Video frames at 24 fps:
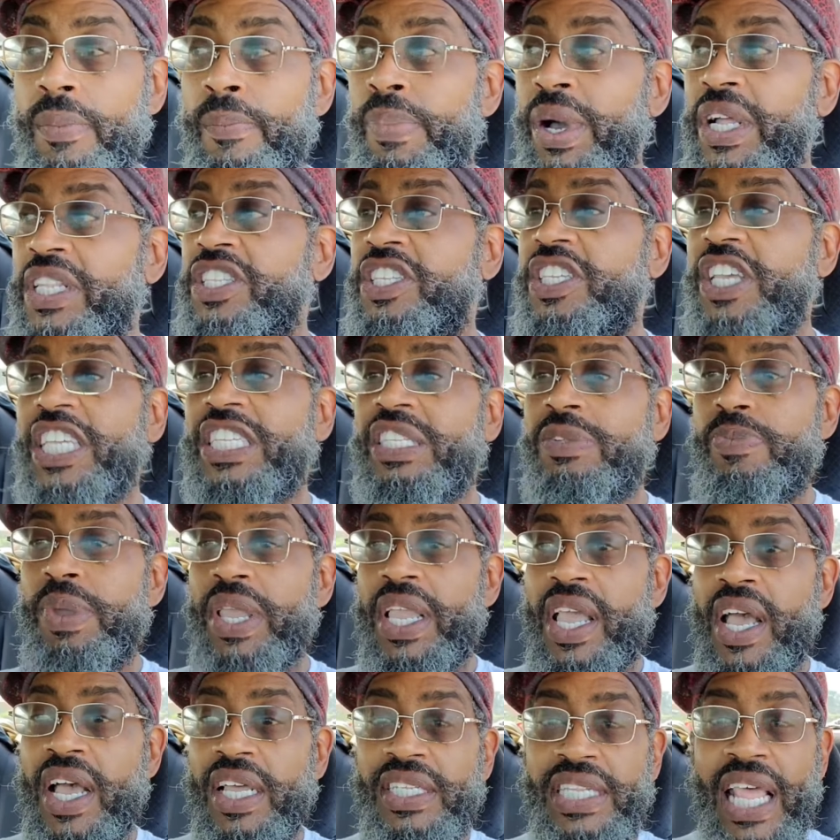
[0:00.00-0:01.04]
But just
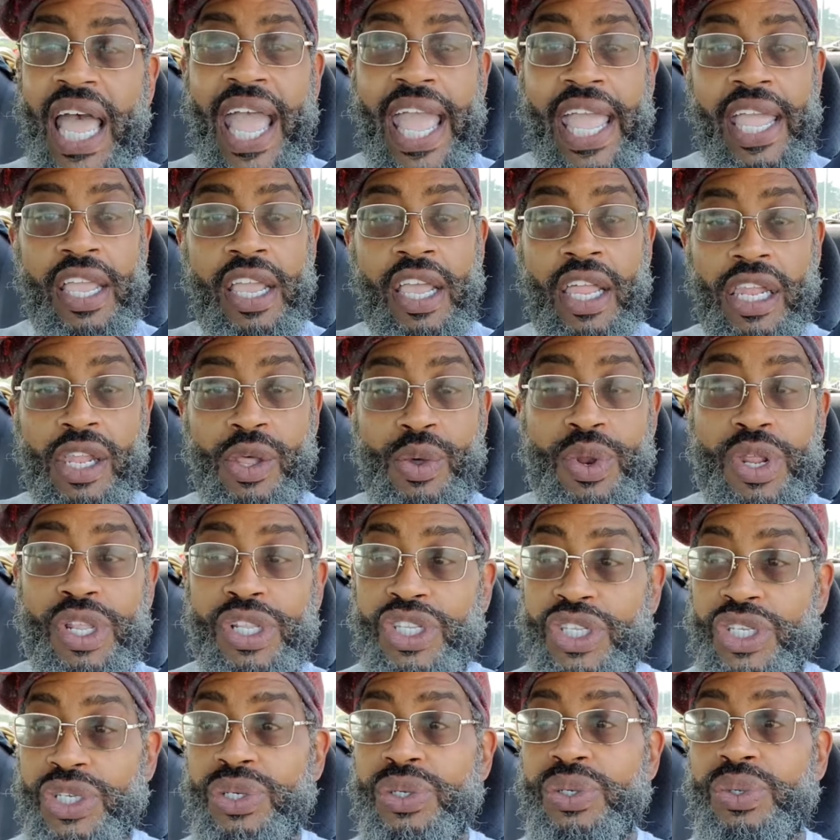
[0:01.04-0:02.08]
because I
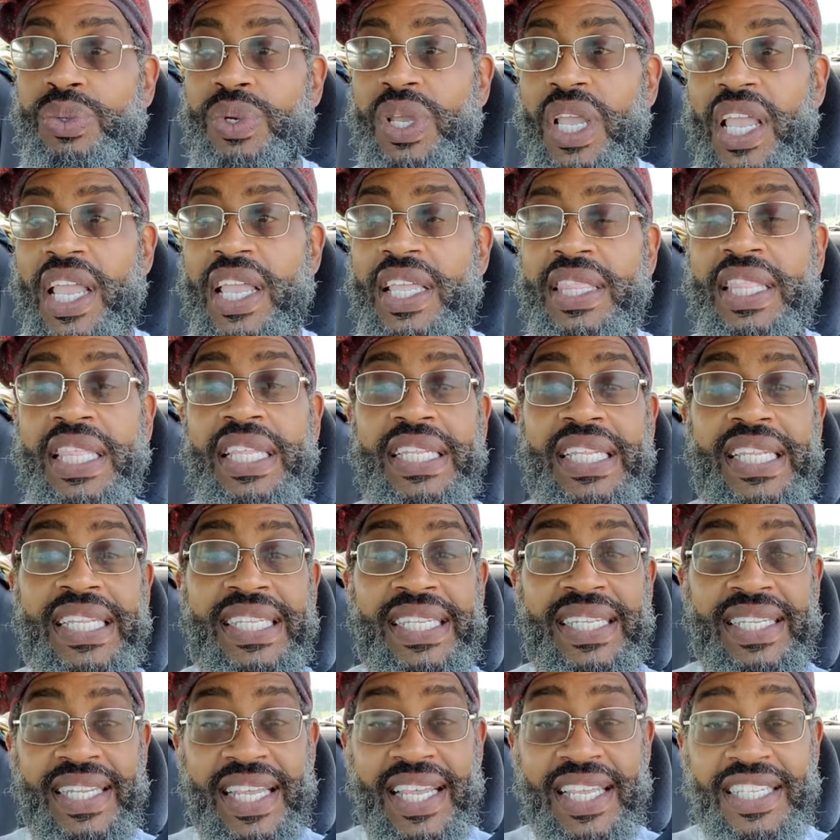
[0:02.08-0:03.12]
included you in the
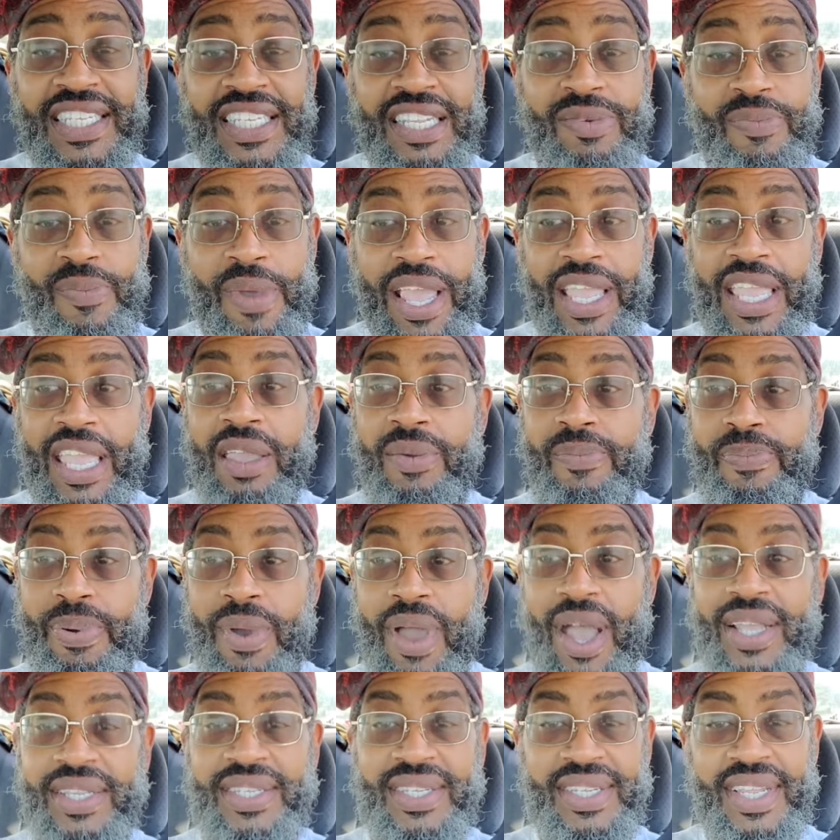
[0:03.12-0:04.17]
decision making
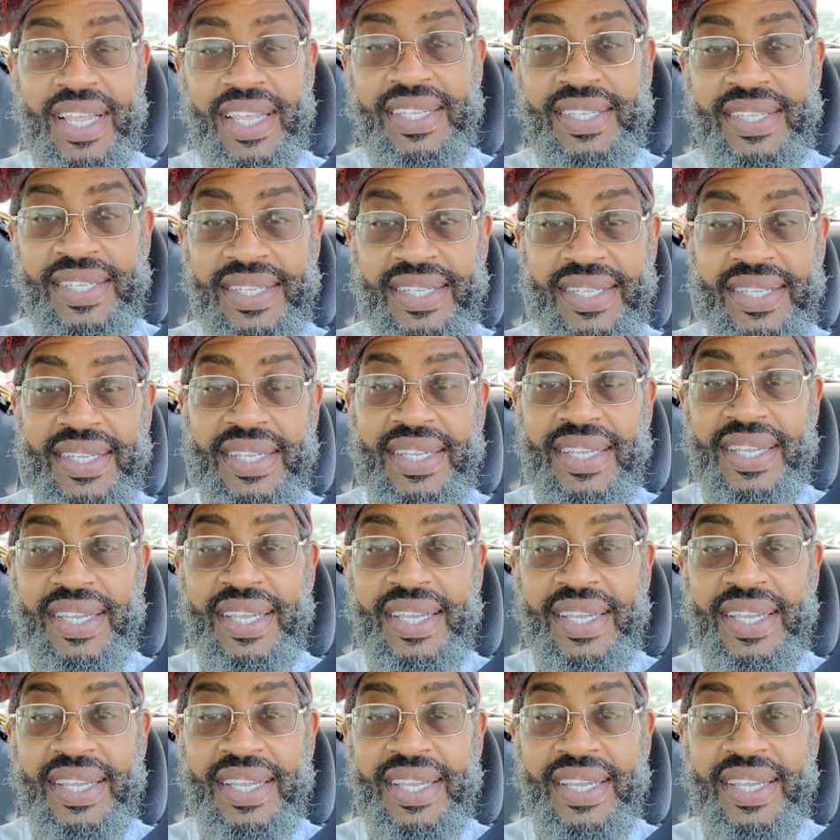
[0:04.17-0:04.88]
process